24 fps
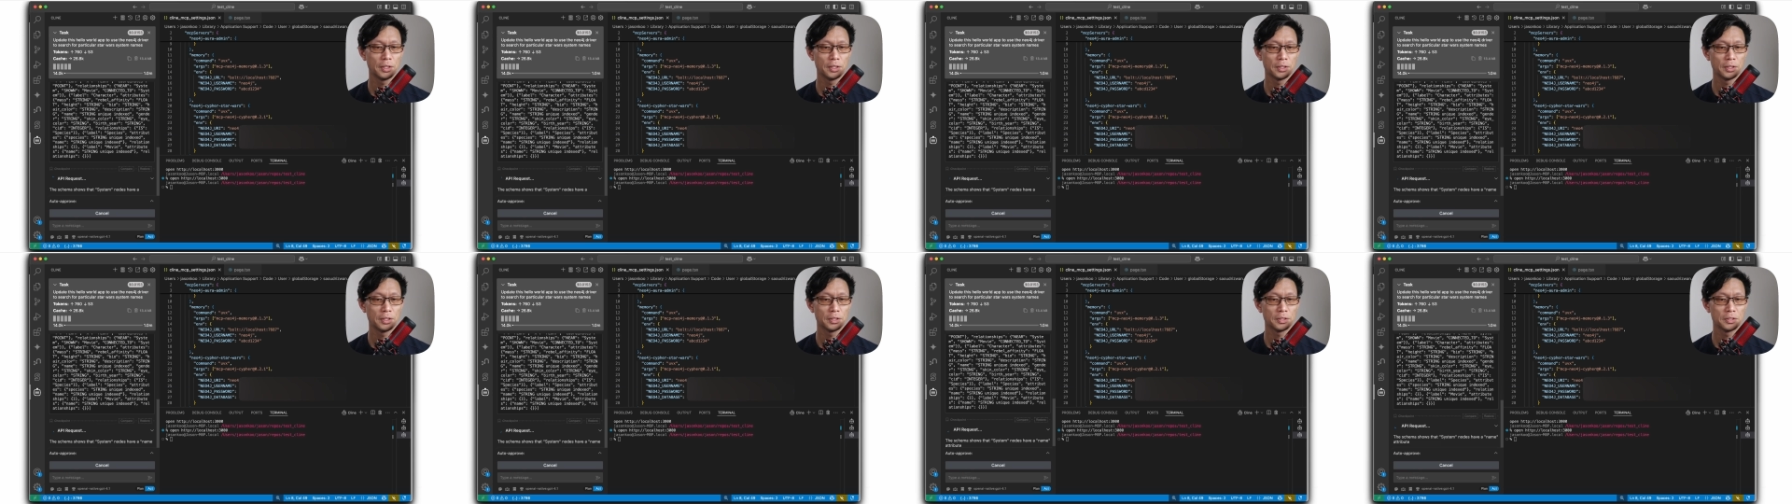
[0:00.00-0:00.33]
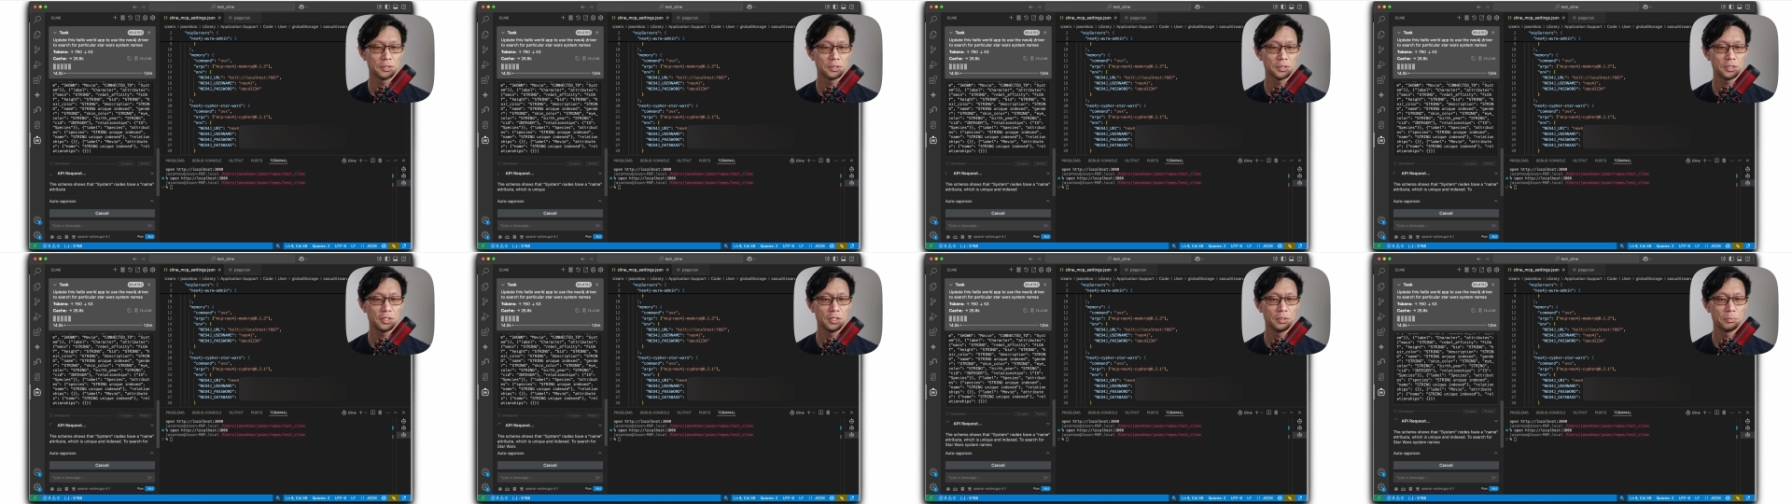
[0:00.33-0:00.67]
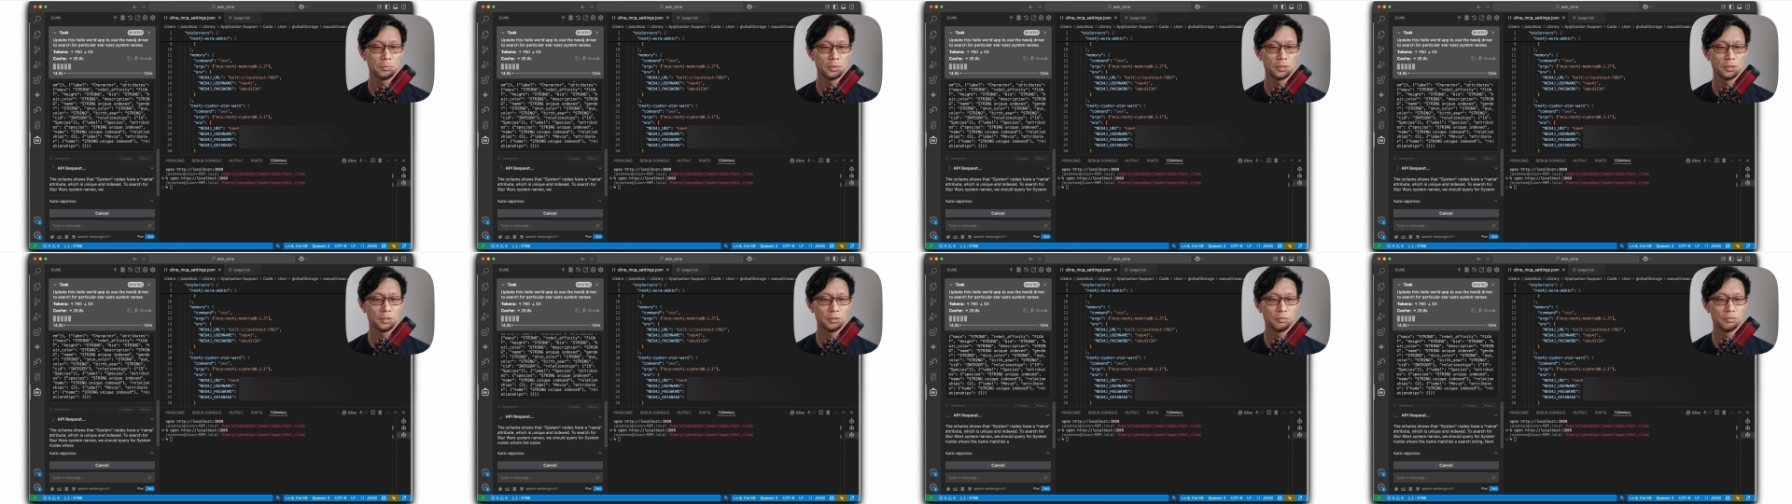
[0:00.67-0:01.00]
and get the
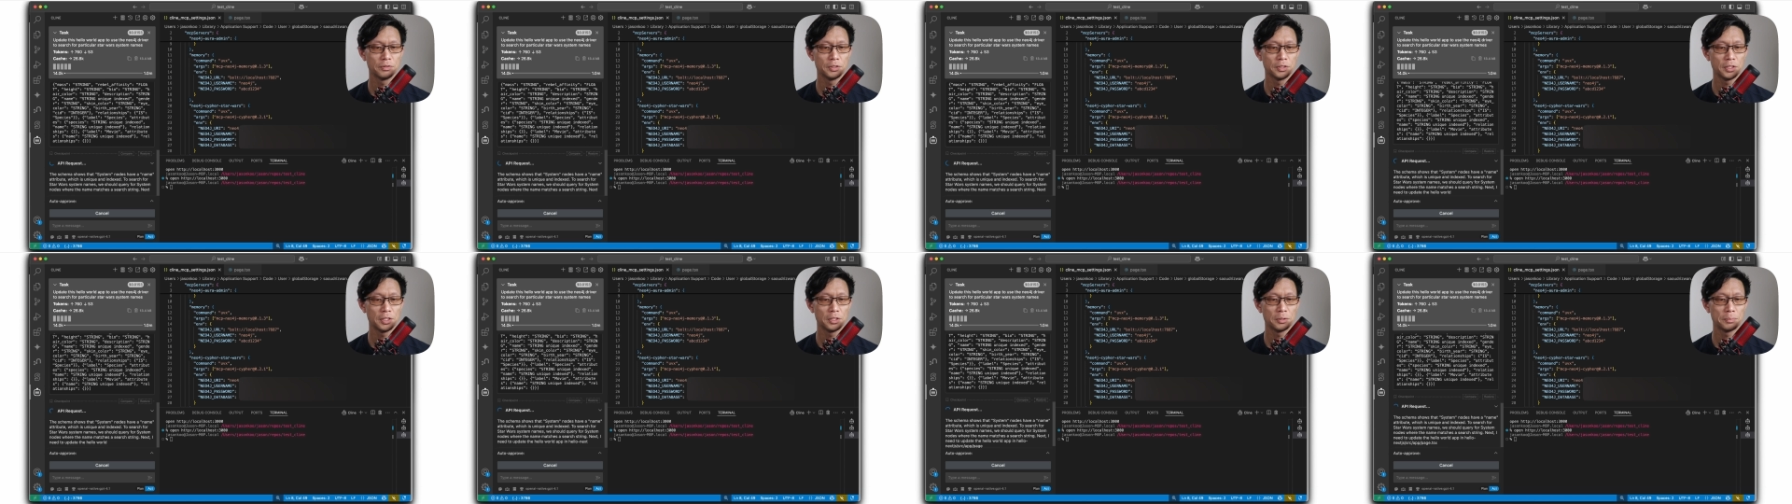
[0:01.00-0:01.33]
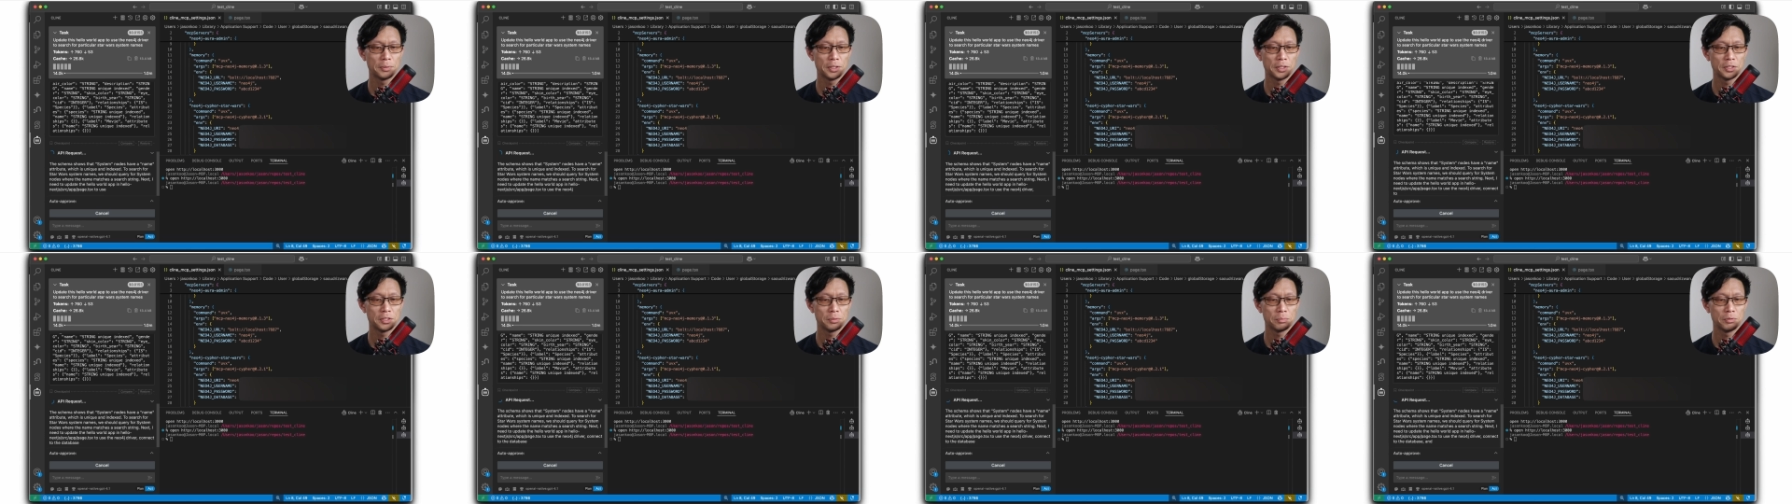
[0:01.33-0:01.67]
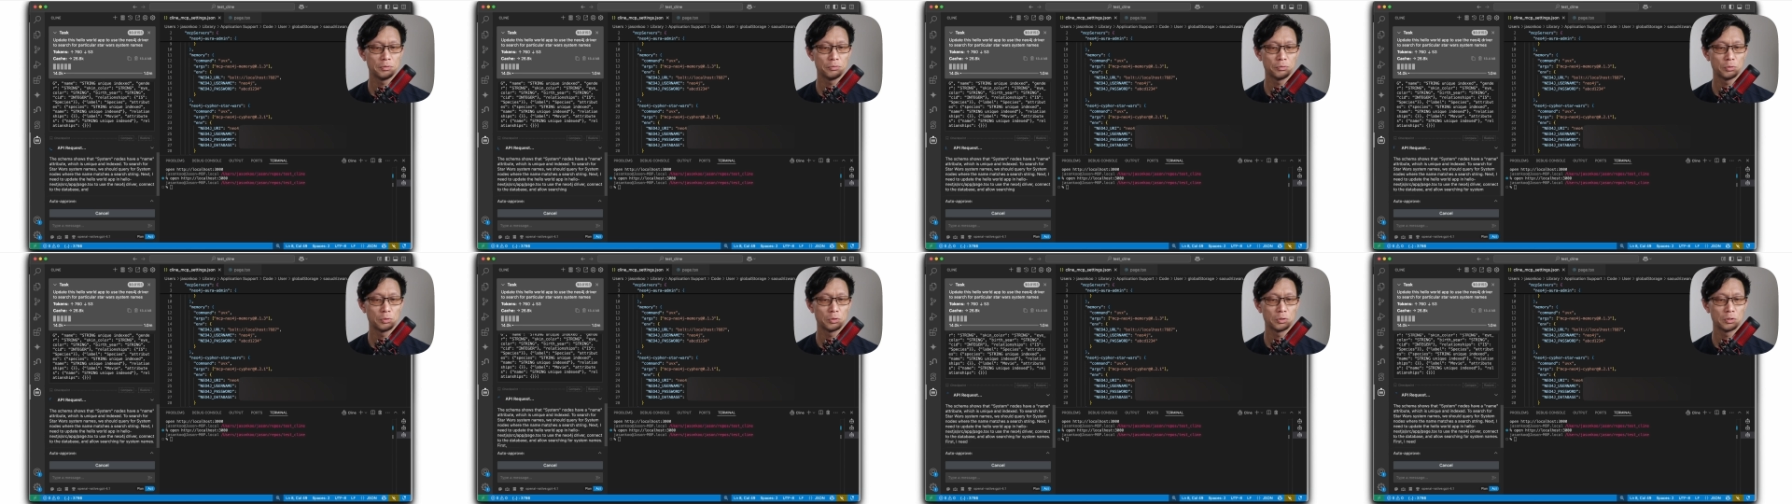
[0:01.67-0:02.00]
schema of the database
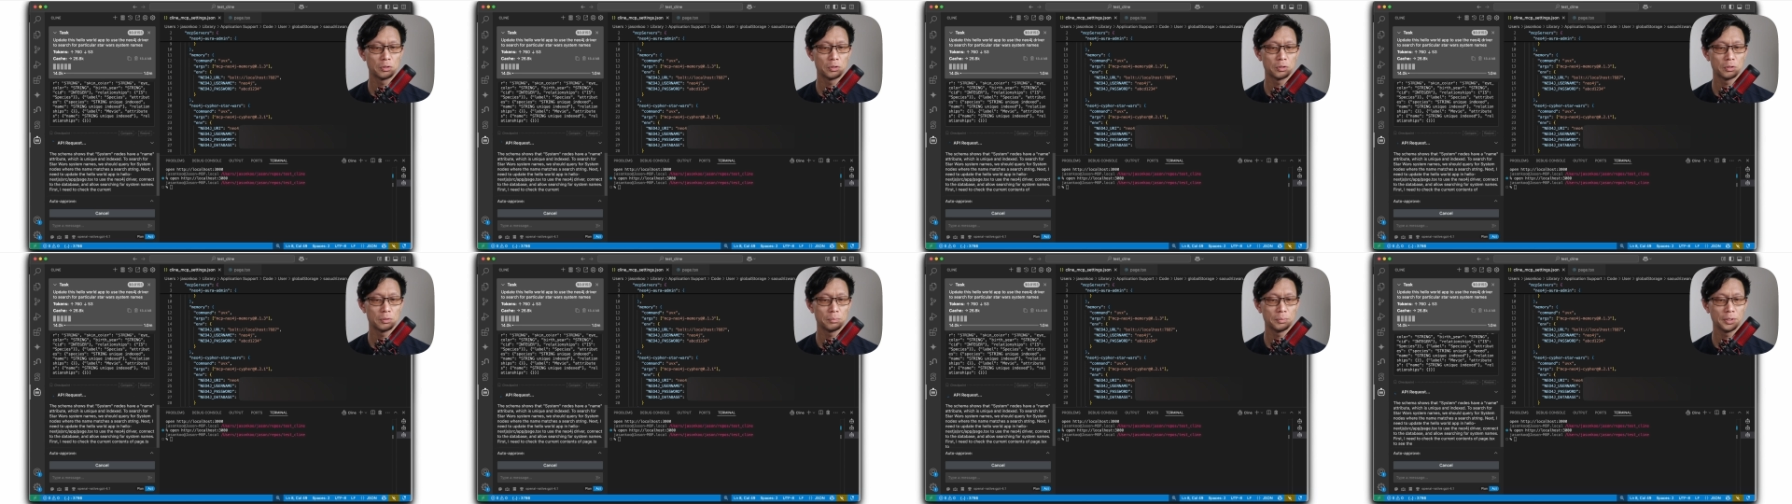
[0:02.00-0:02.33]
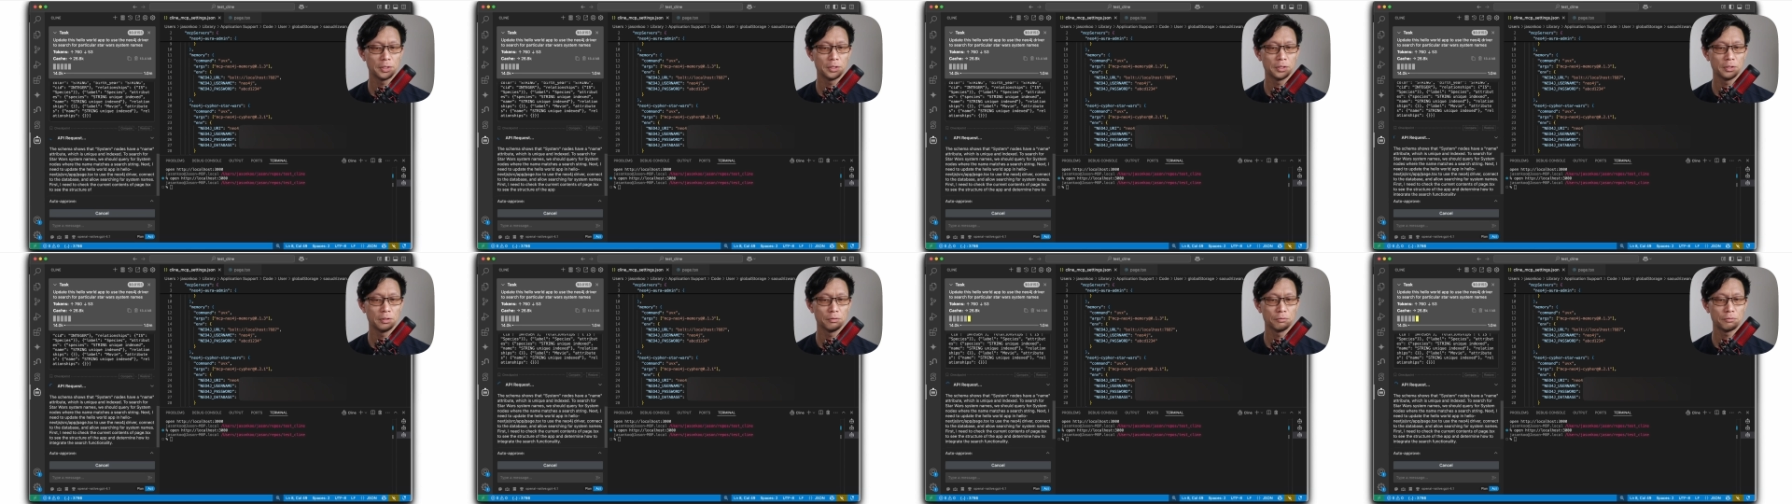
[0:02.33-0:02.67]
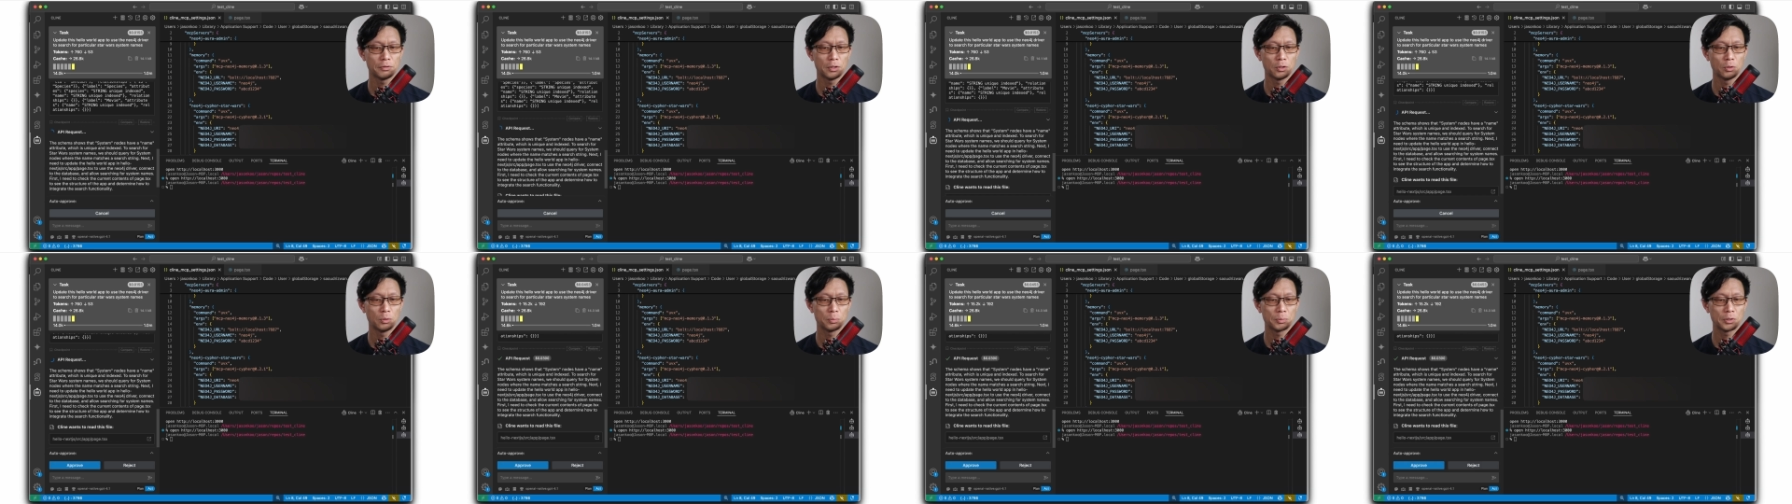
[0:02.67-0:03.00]
before making a
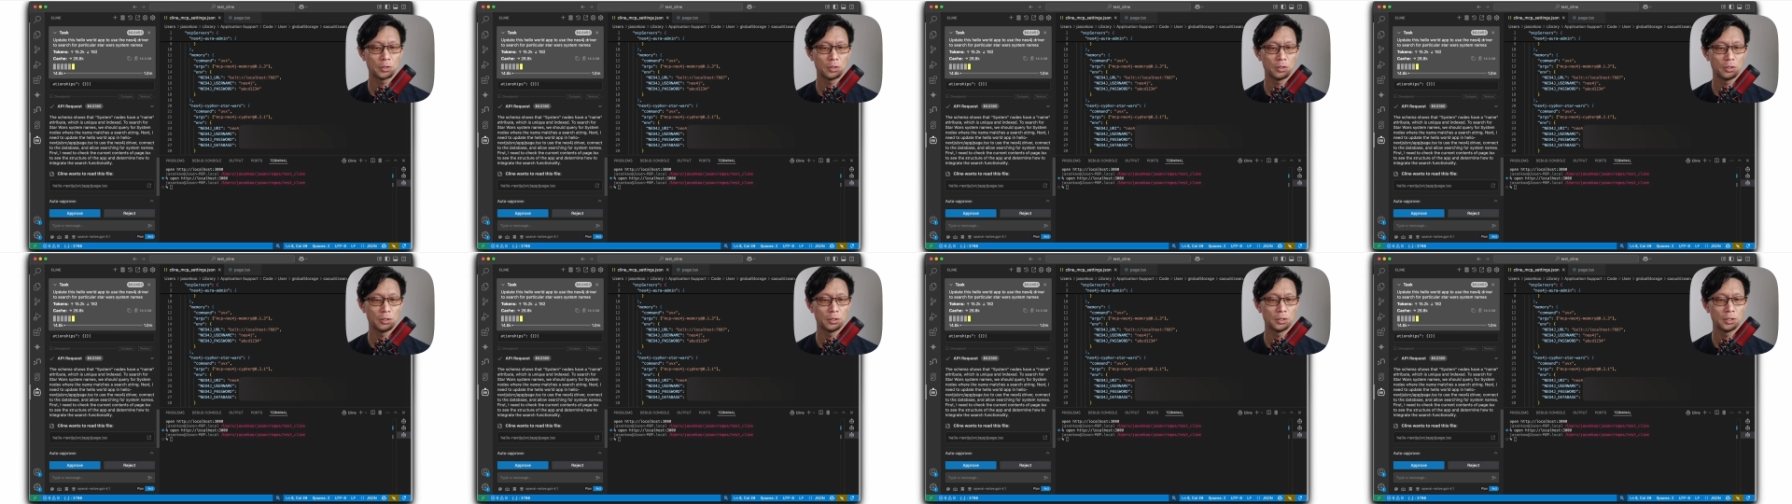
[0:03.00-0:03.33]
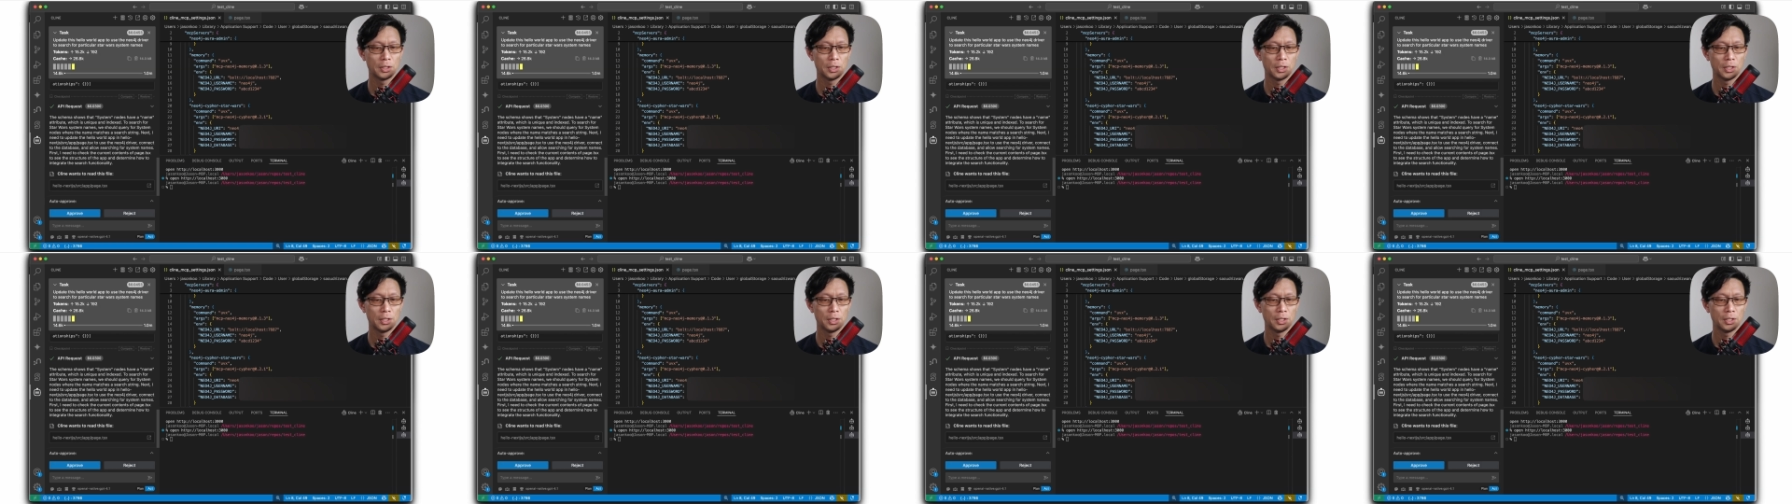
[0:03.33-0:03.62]
follow-up call,